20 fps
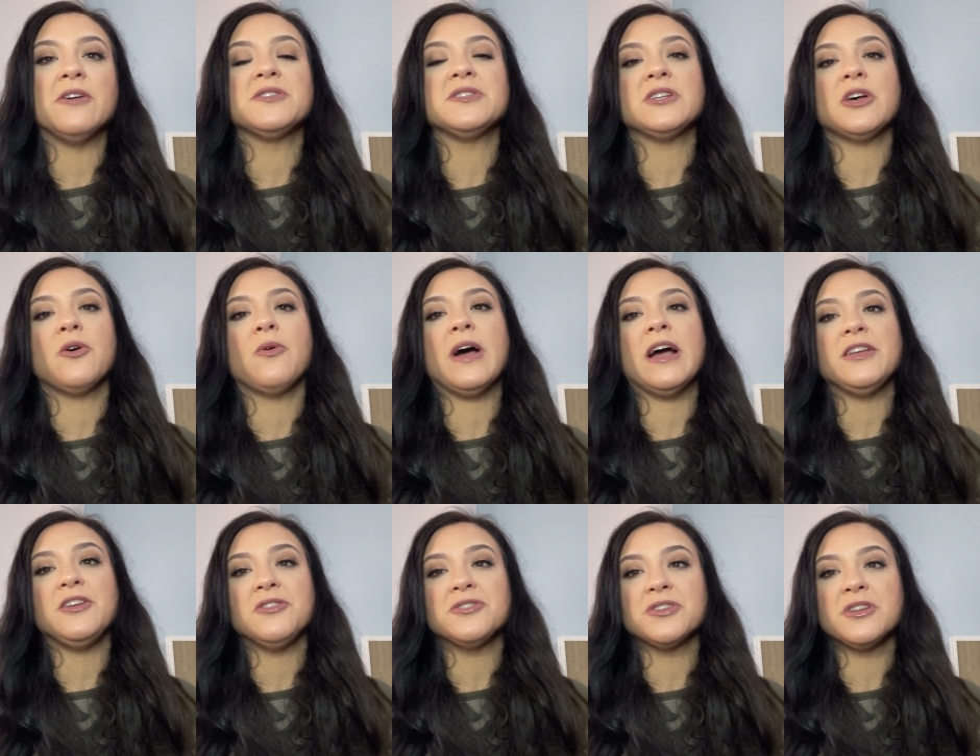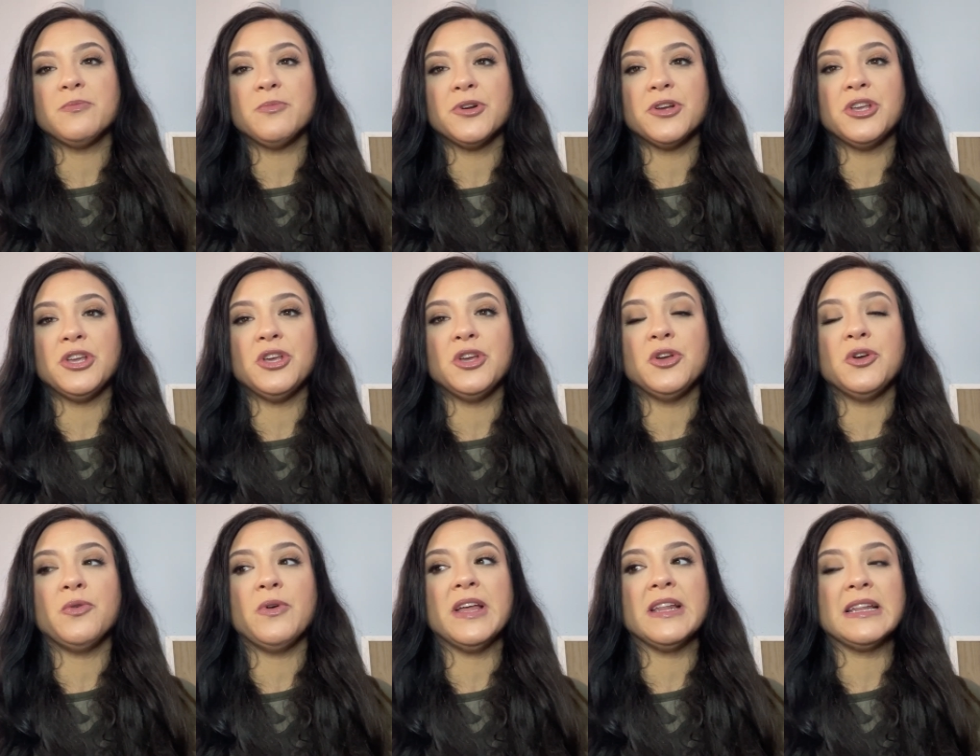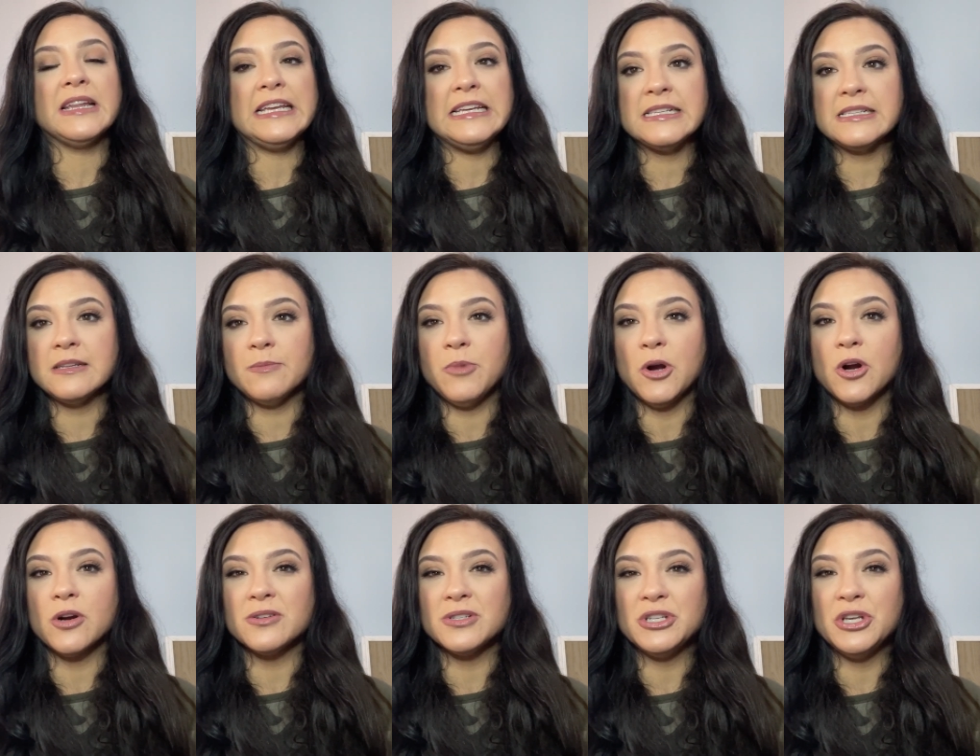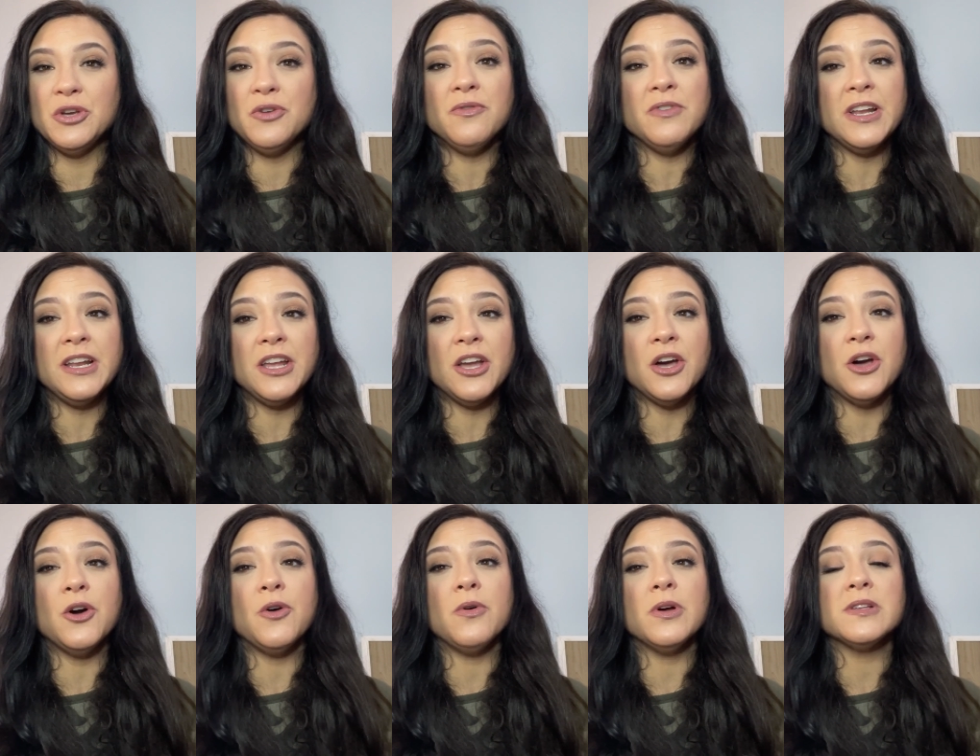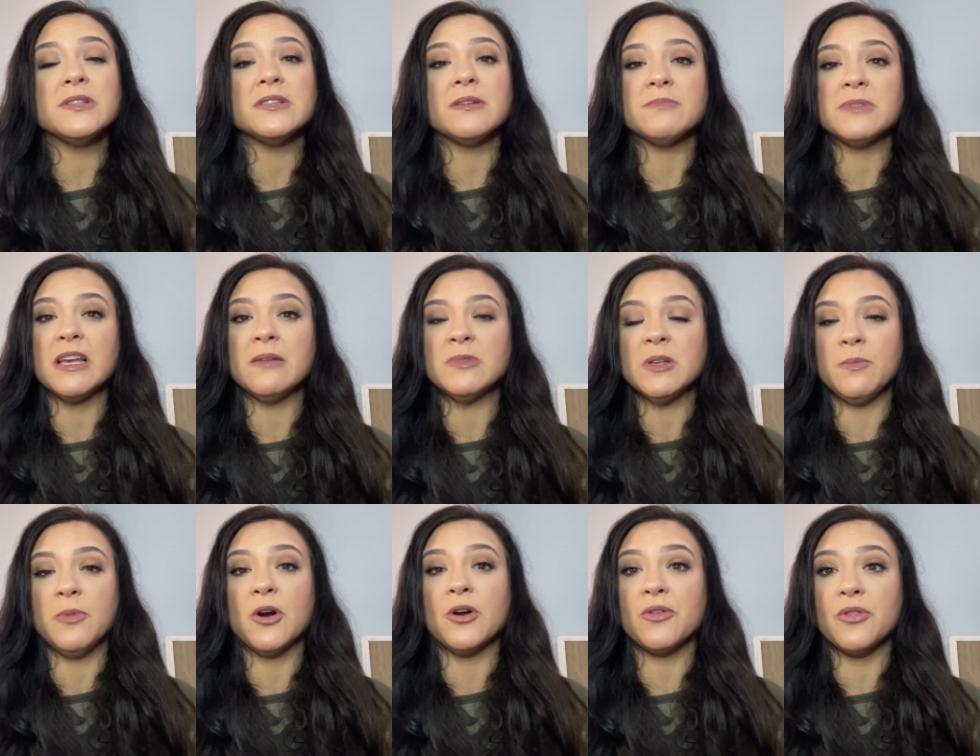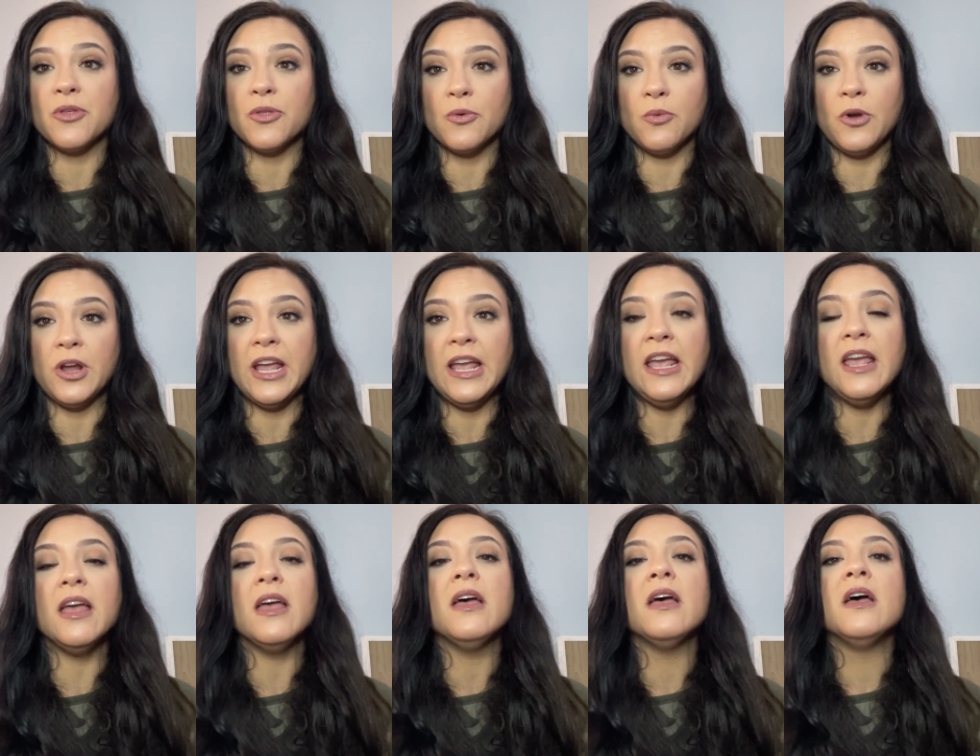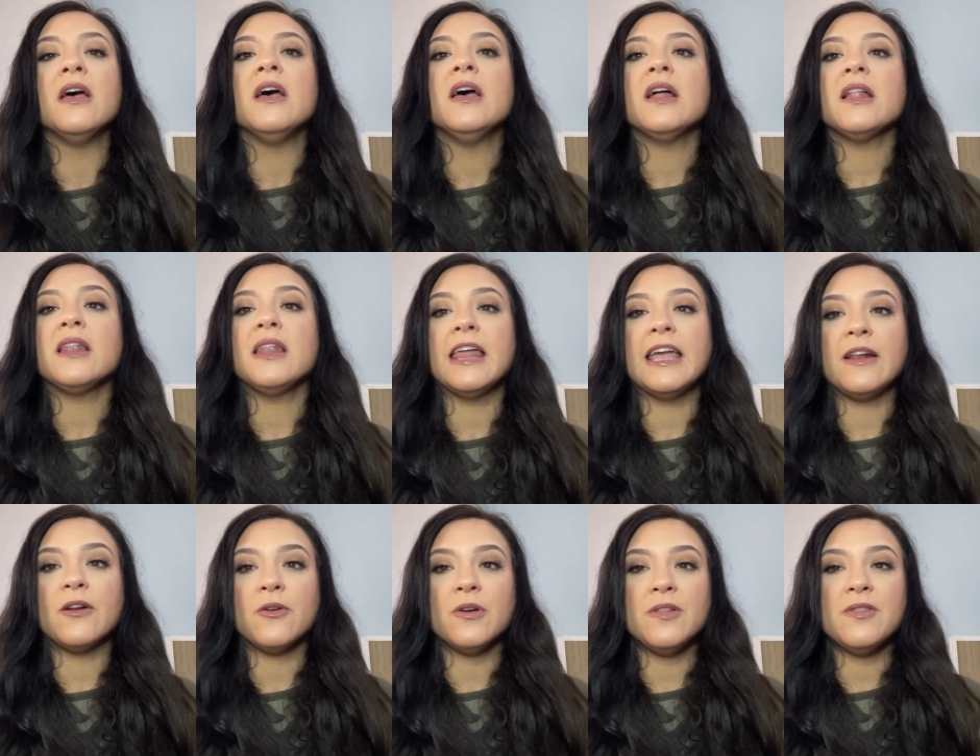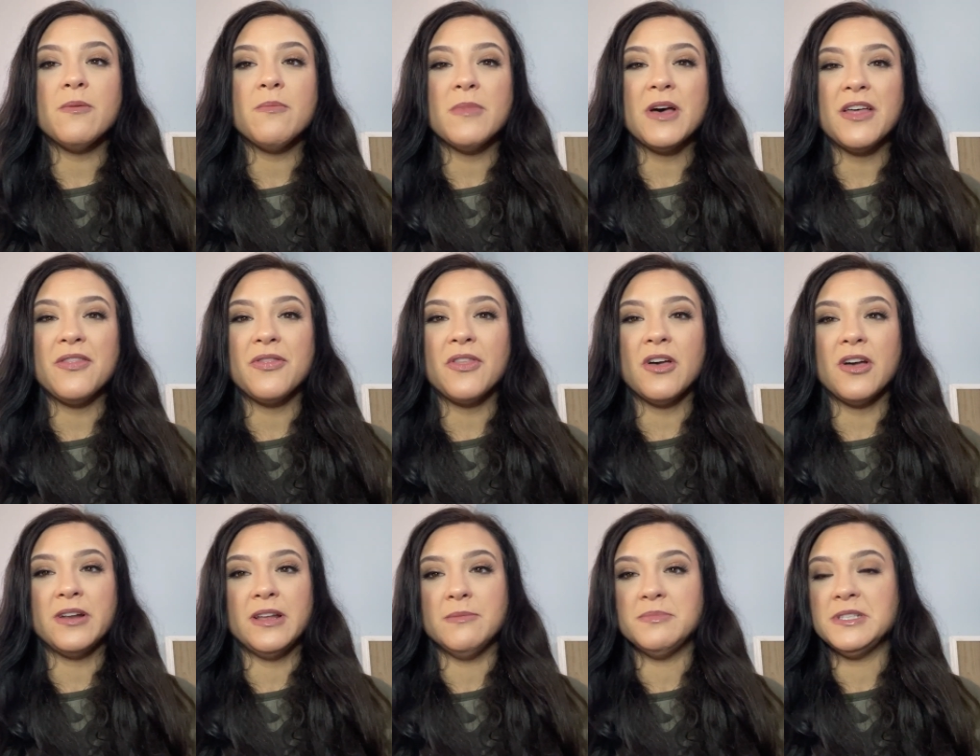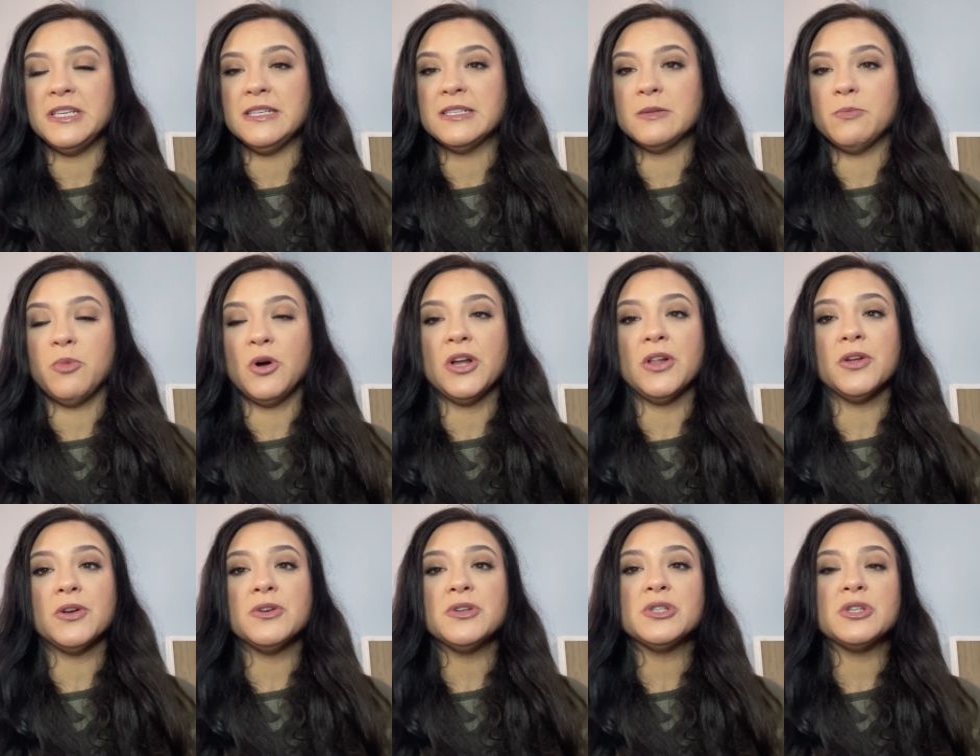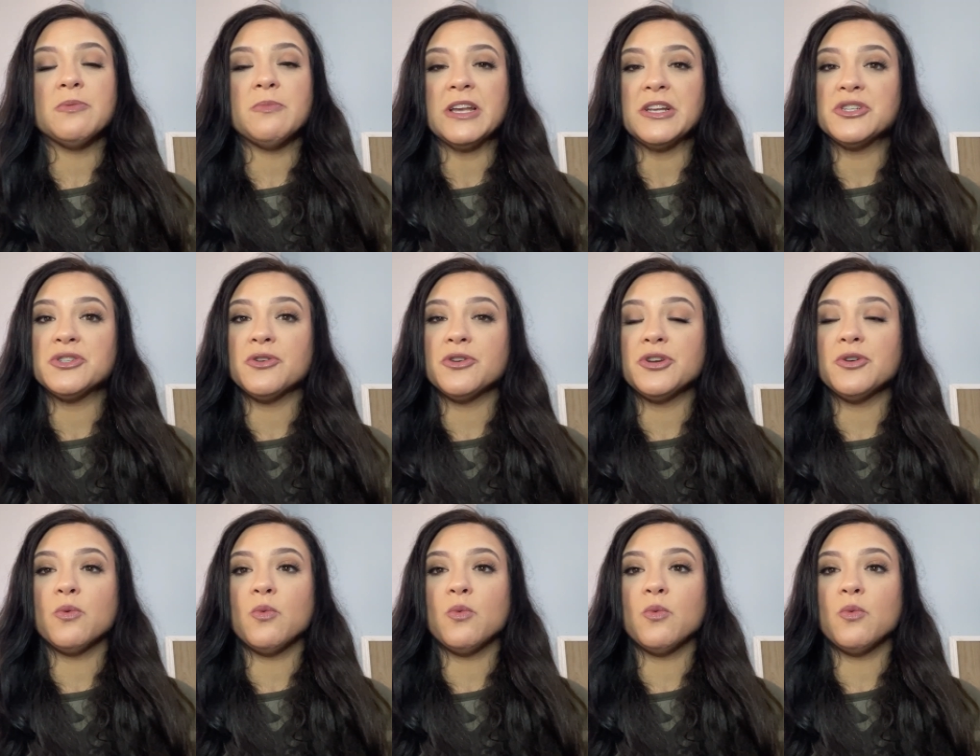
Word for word: So I usually bring you at least a part two video, sometimes a part three later in the month on Ipsy Spoilers, so make sure you're